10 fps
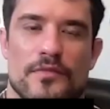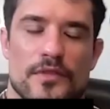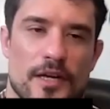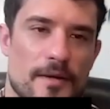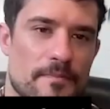
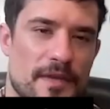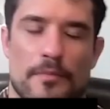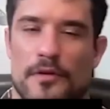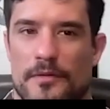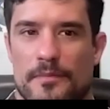I'll
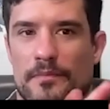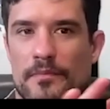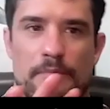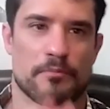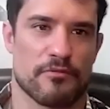put a
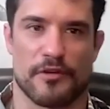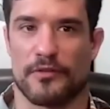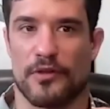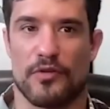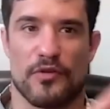pretty
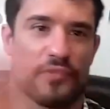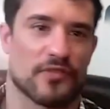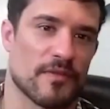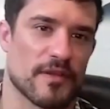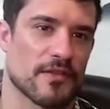logo or
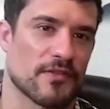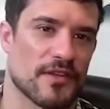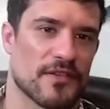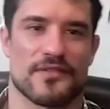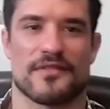something that
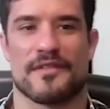says,